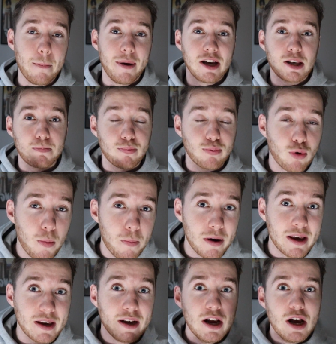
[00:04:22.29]
but it's
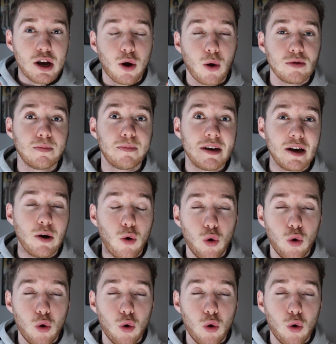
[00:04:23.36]
probably going to be